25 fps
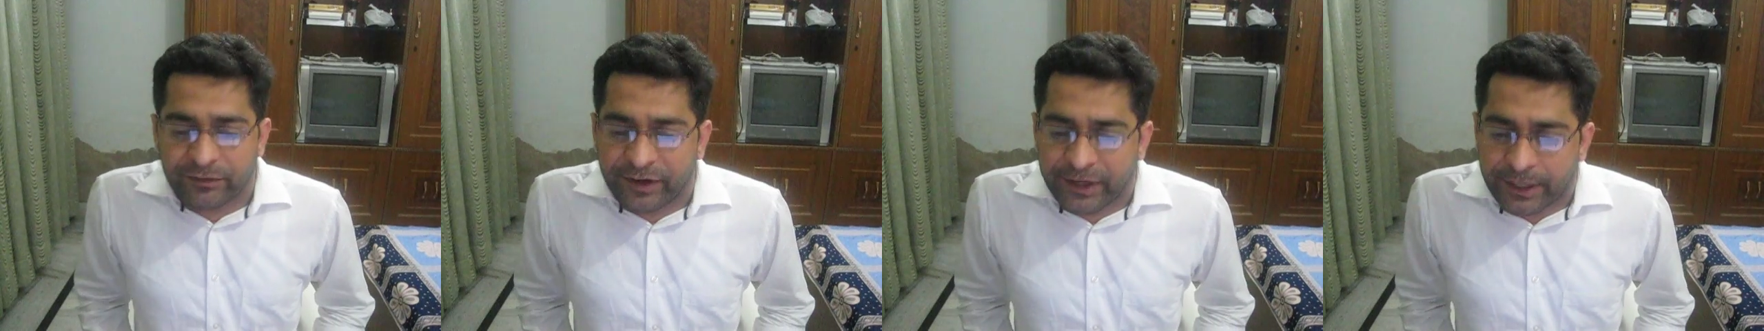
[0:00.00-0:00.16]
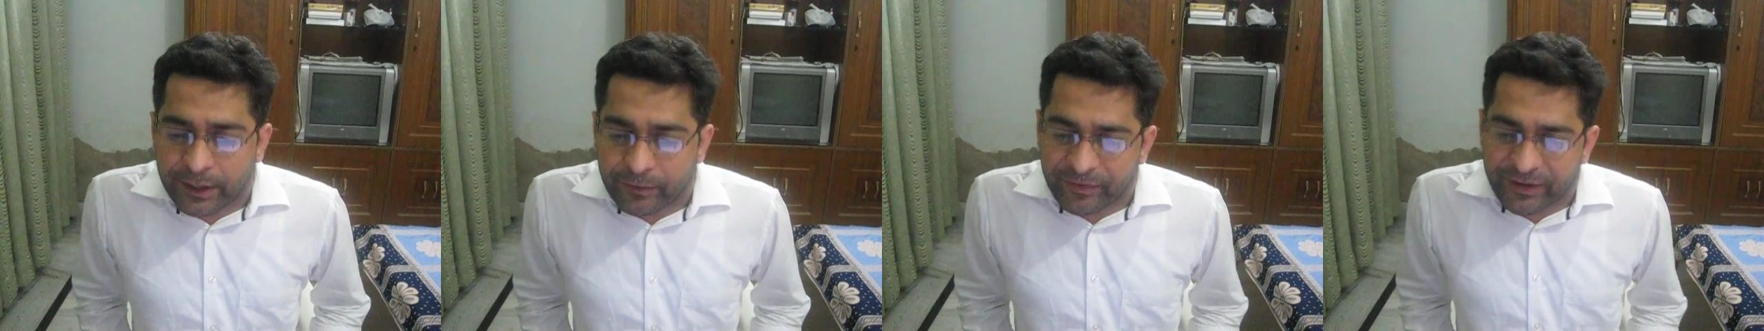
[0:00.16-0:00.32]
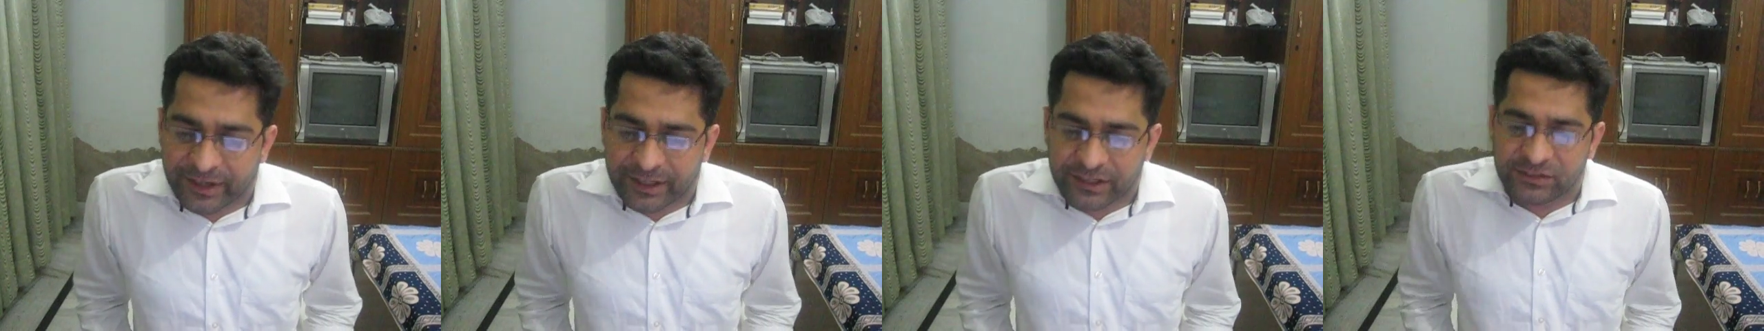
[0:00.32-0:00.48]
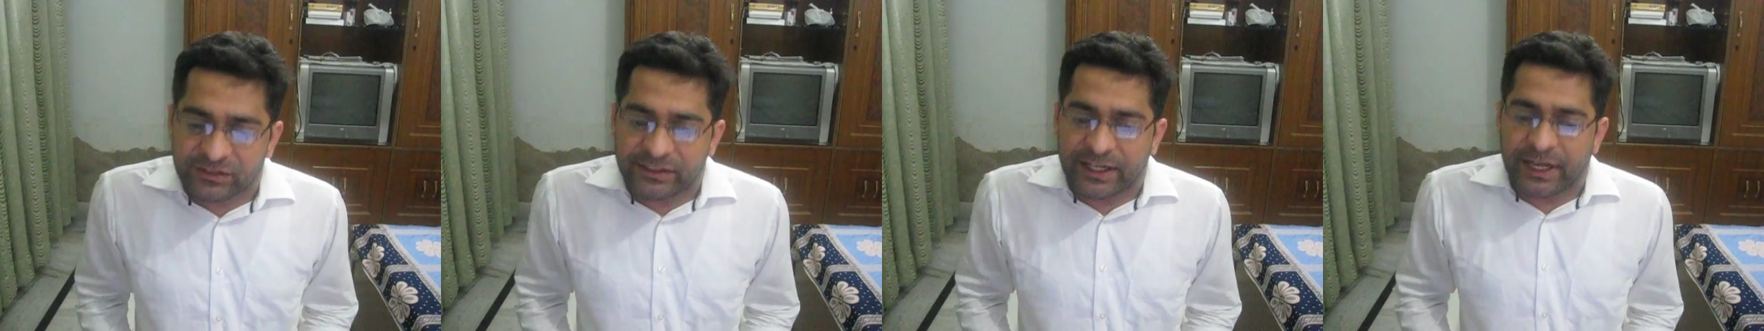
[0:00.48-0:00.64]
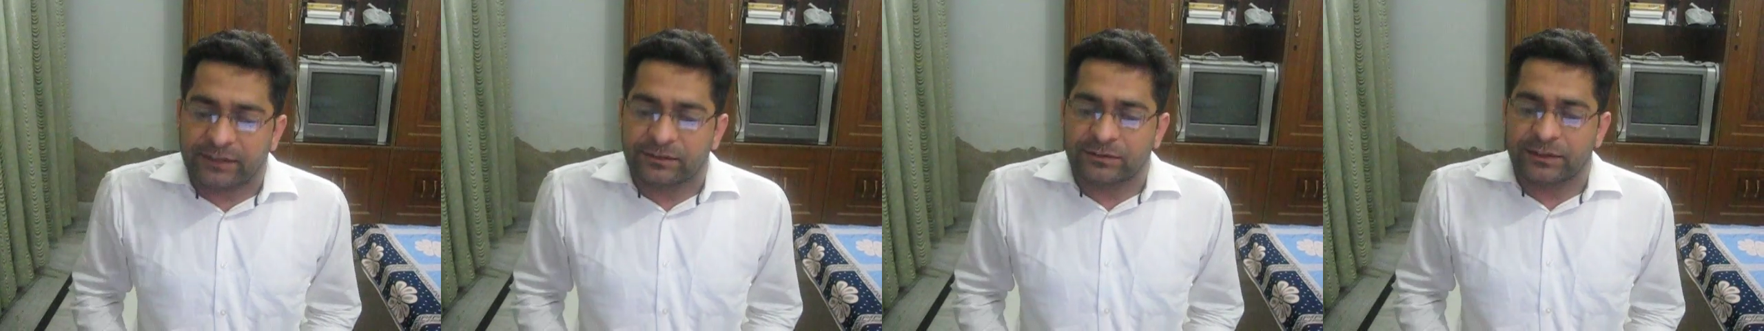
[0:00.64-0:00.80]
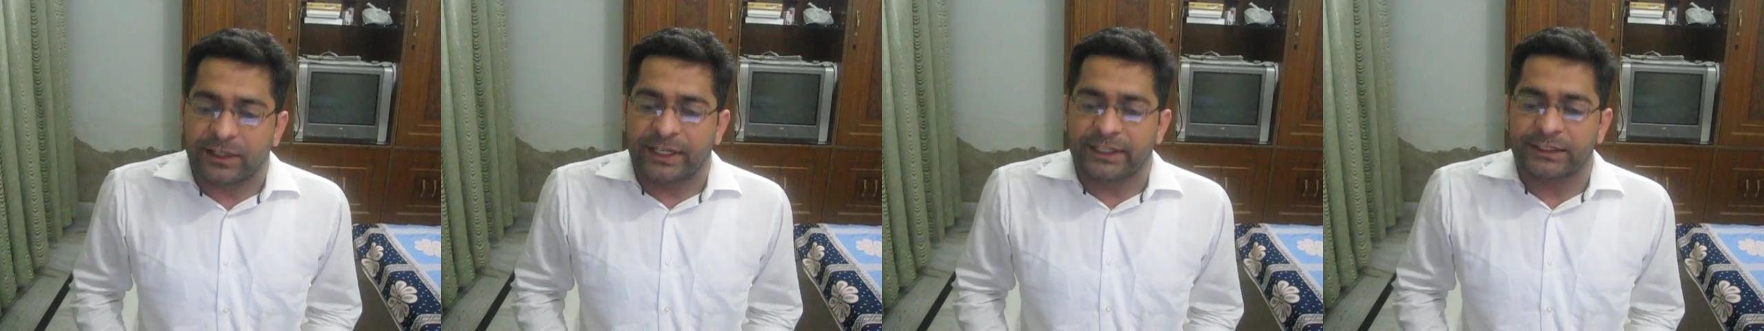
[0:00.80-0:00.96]
interference
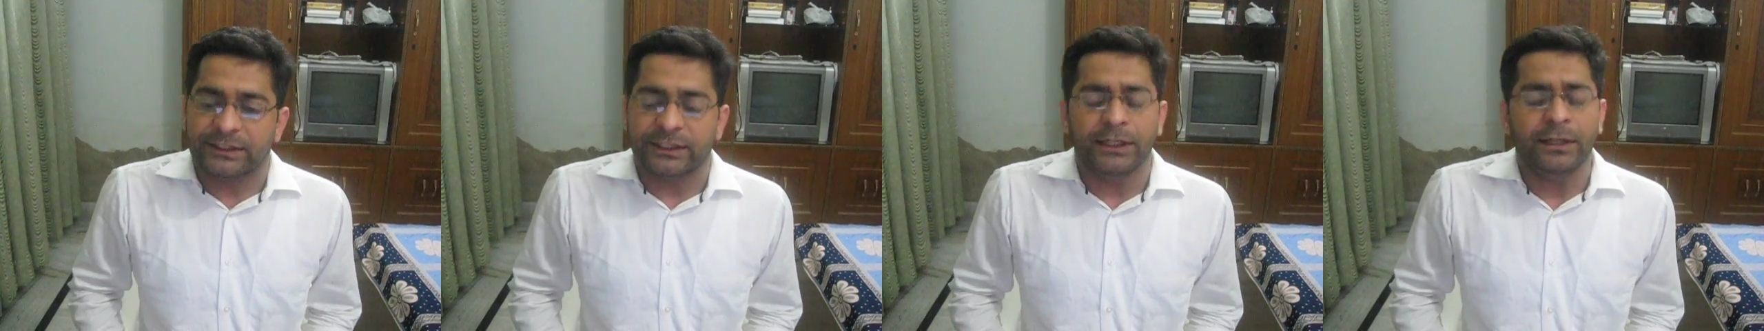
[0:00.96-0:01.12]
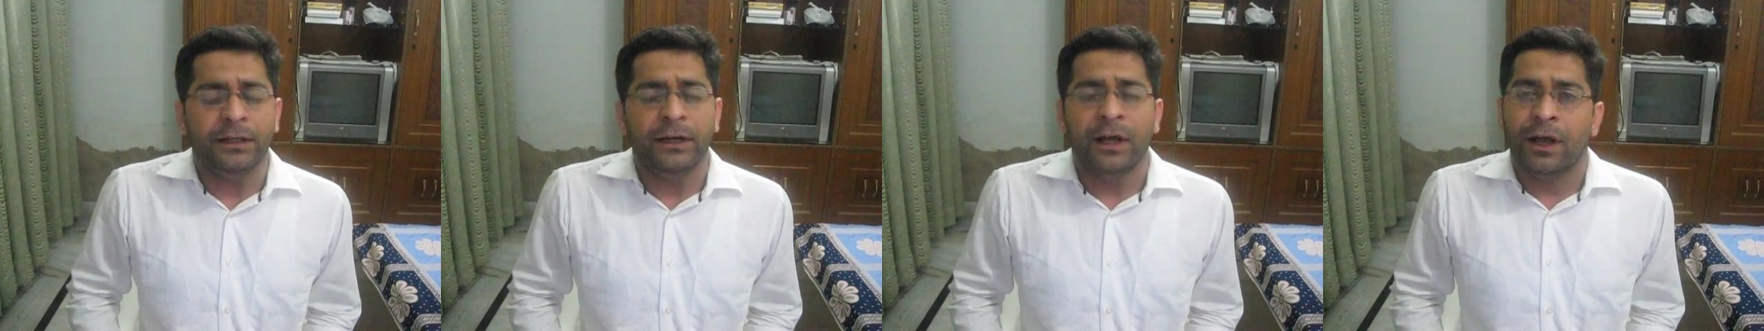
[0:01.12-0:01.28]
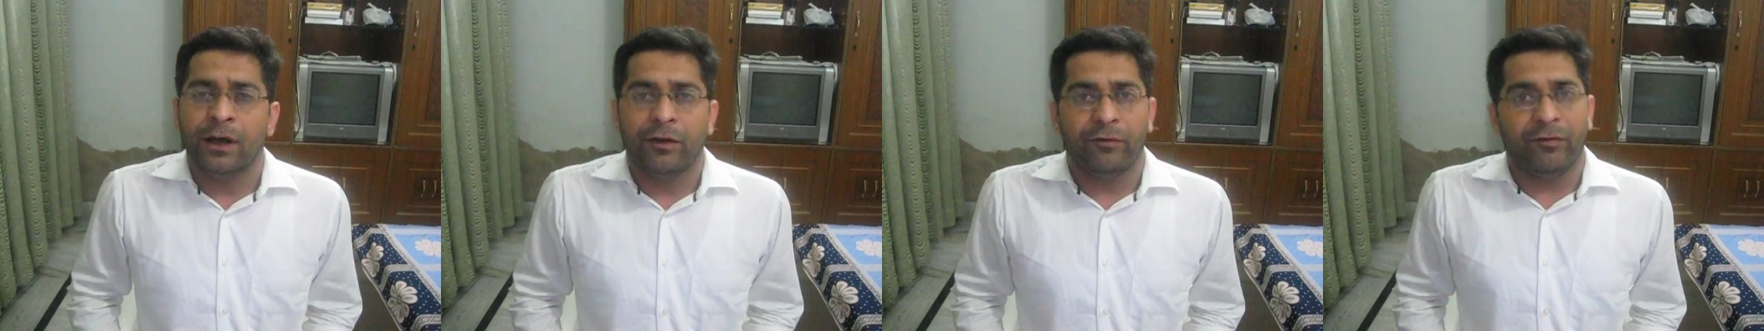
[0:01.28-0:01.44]
cancellation.